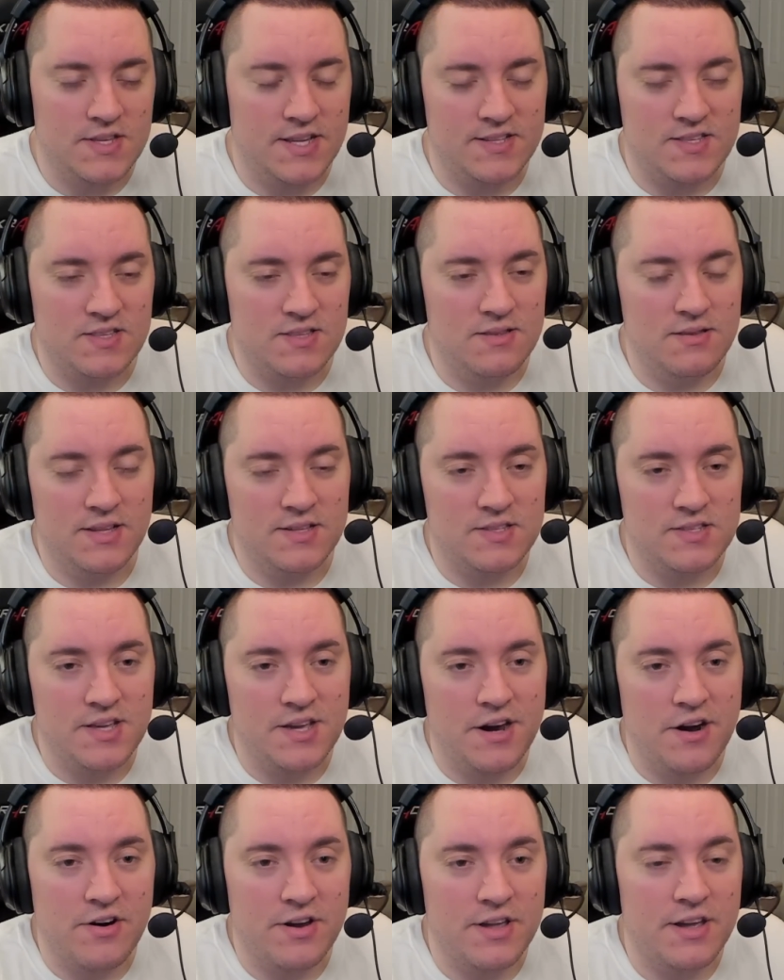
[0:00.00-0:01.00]
that's
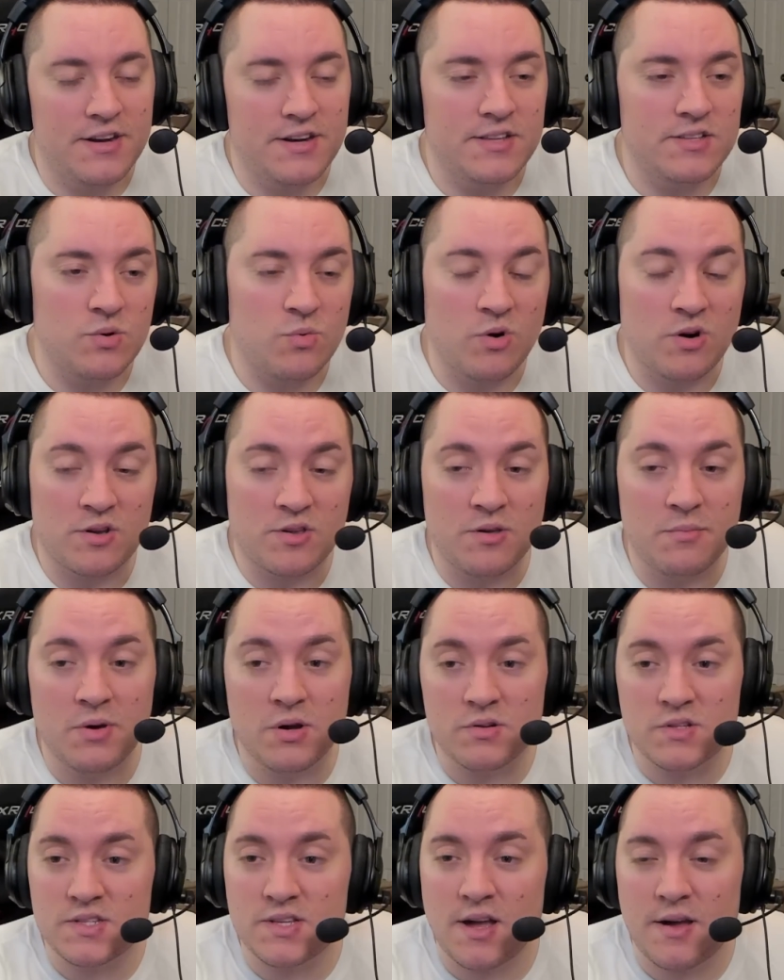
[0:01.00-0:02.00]
the area I need to work the
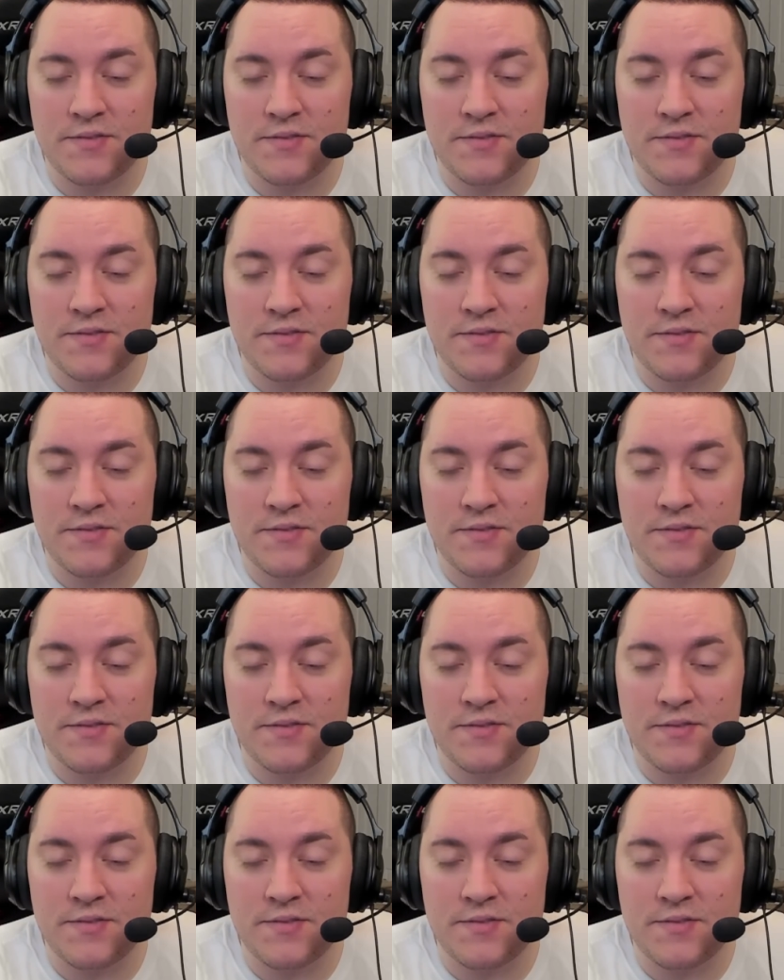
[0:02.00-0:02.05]
most,